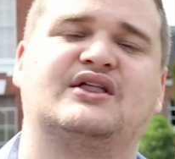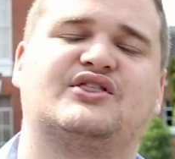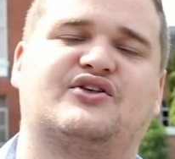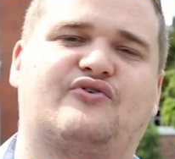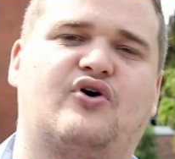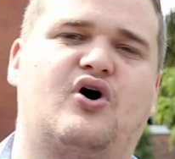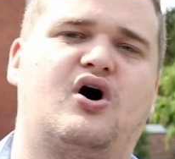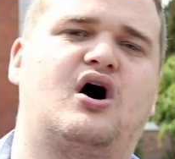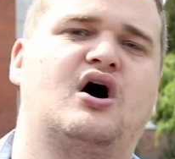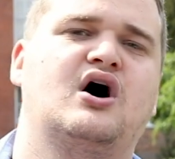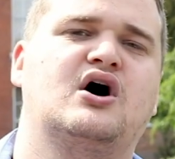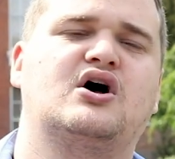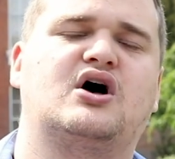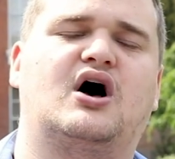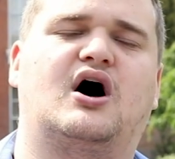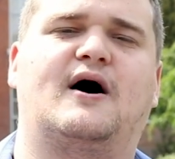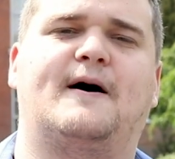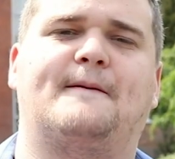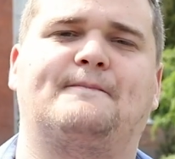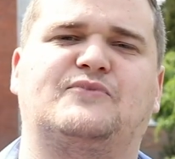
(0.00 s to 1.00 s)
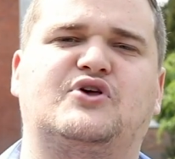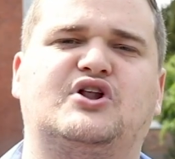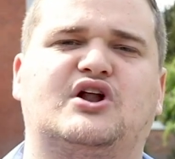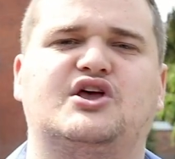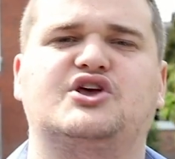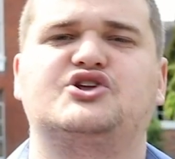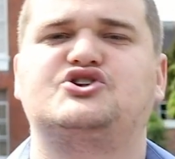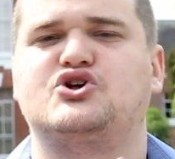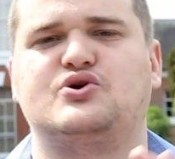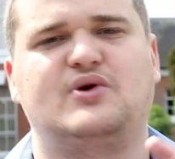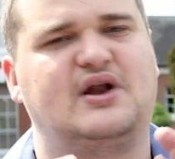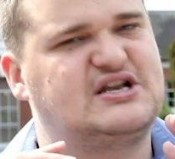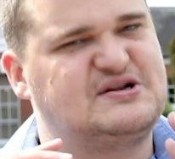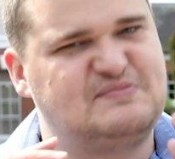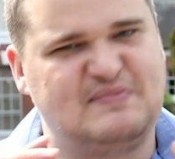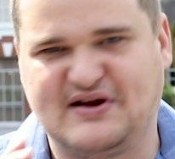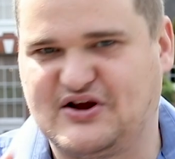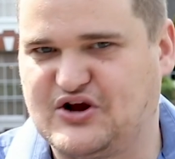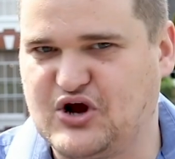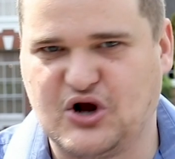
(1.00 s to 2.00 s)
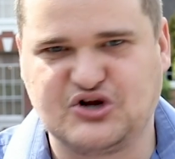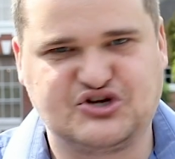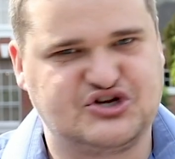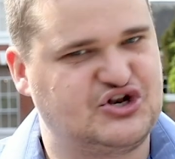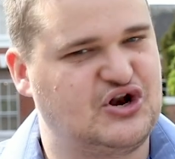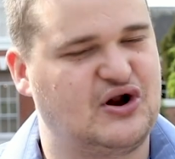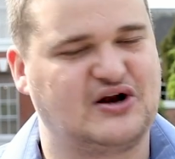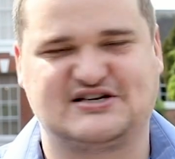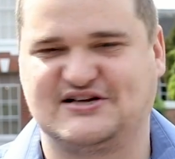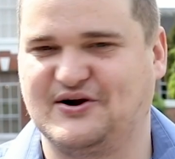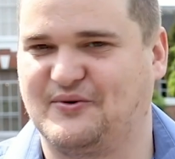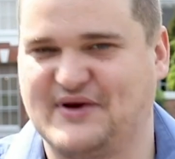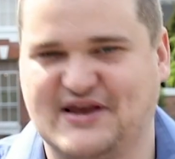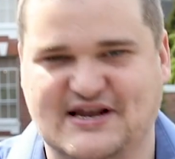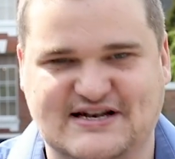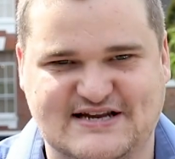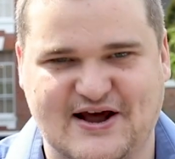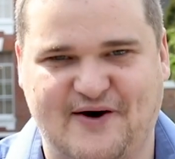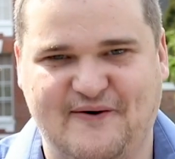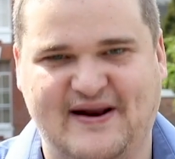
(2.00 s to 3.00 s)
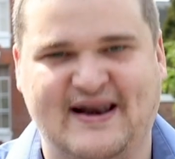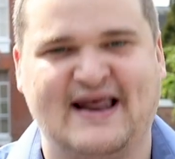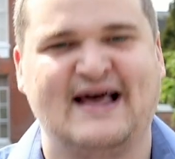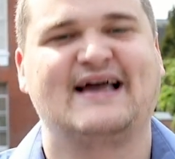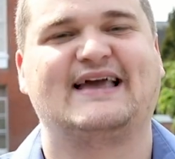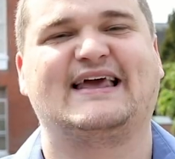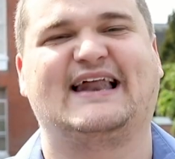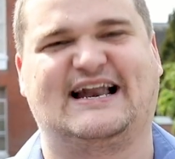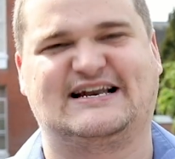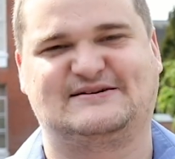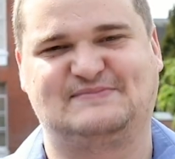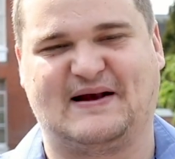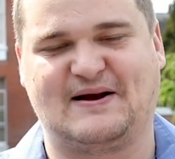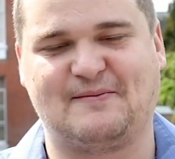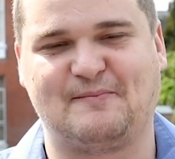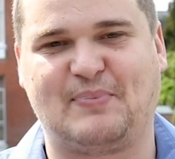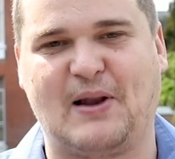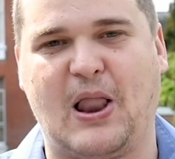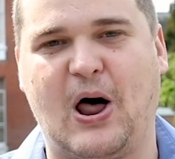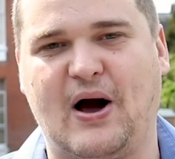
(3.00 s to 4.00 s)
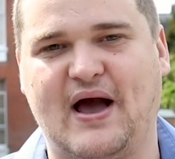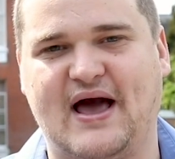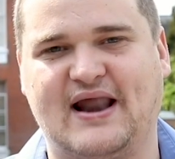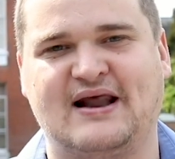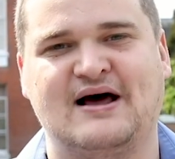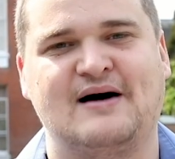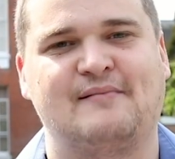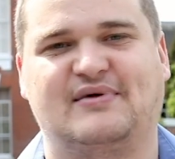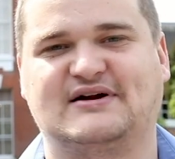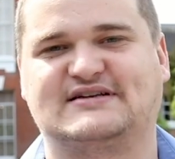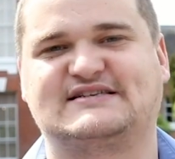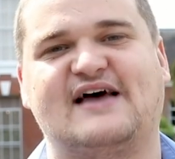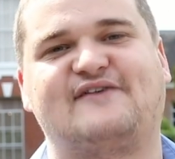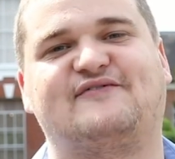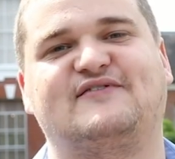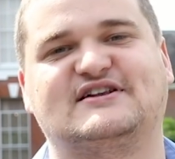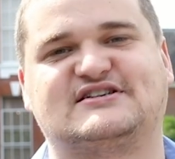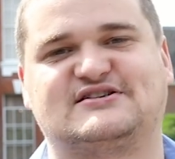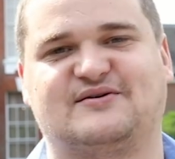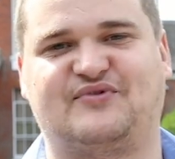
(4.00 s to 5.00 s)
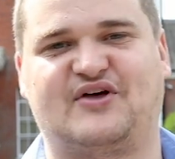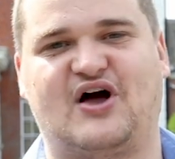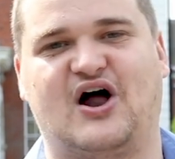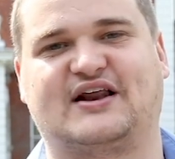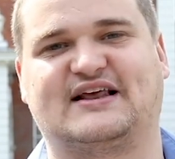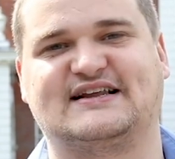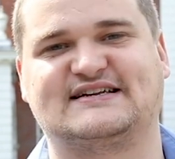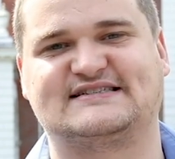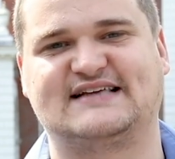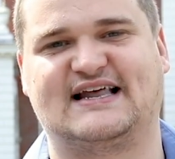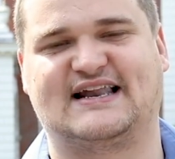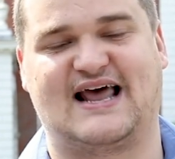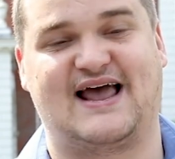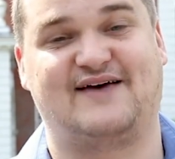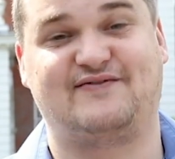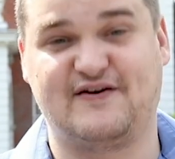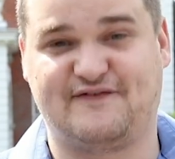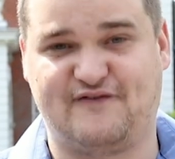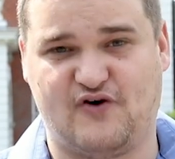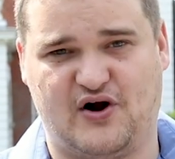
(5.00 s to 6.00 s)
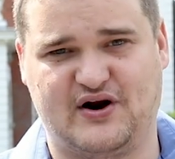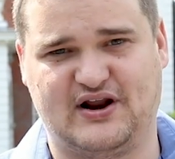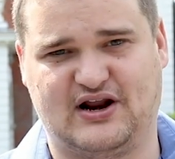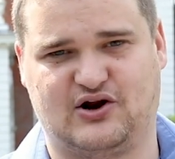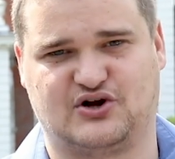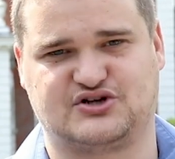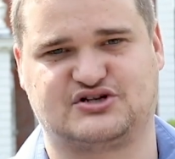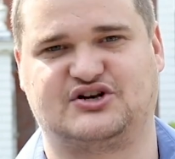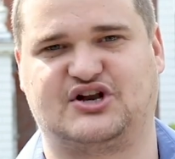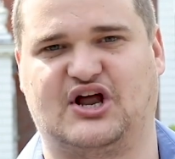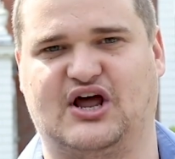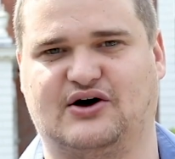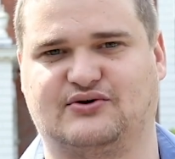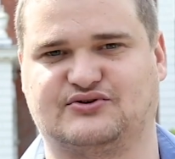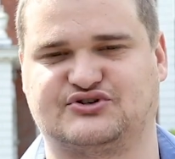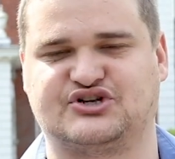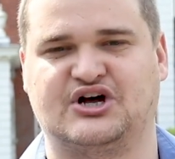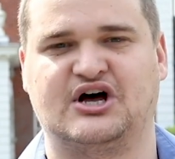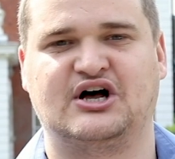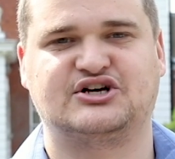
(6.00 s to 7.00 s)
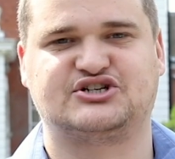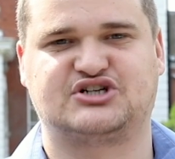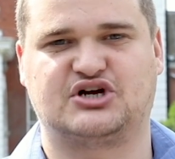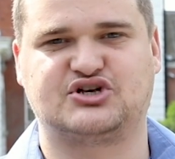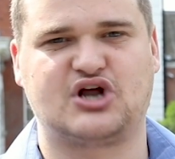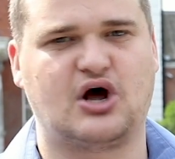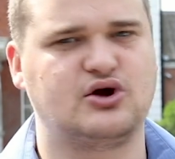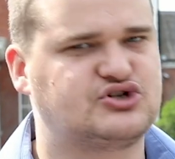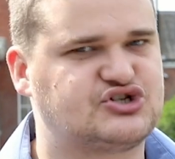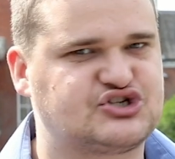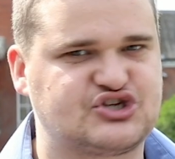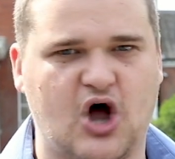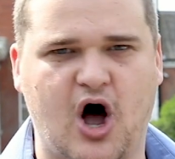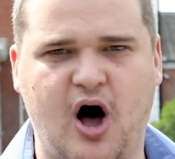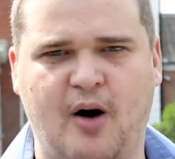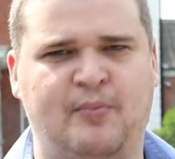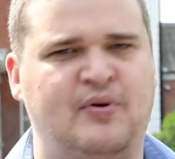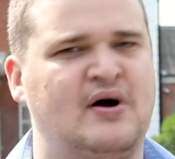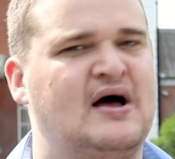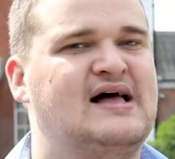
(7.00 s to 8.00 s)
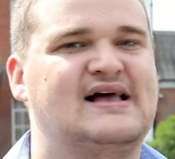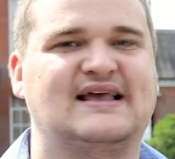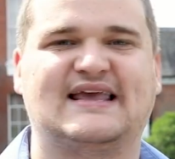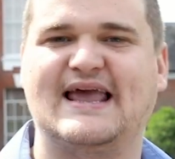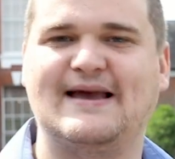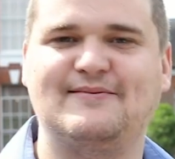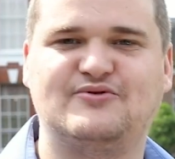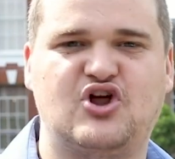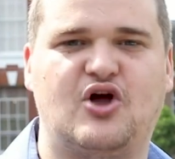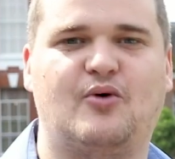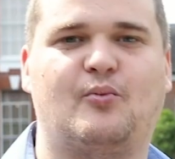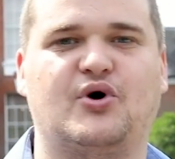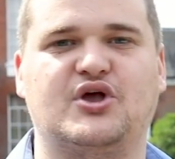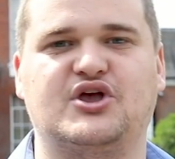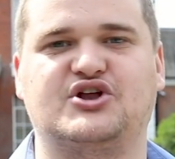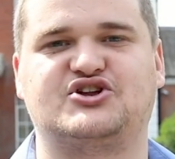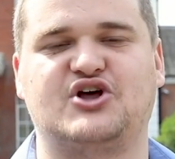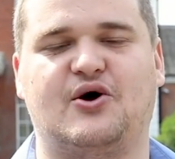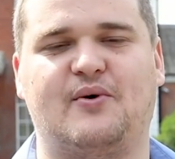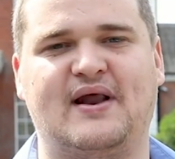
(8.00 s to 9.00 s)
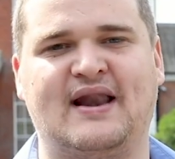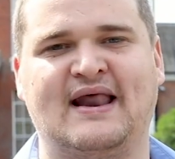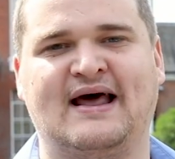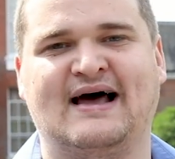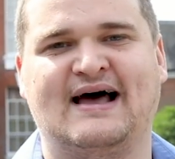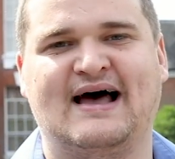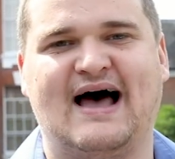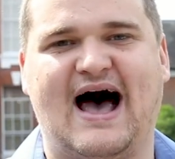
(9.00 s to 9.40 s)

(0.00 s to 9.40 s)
There are, um, you know, you do need to be good. You do need to know what you're doing. You need to be compliant, but it's definitely something I'd consider if you're finding lots of deals. So don't stop. Keep doing what you're doing.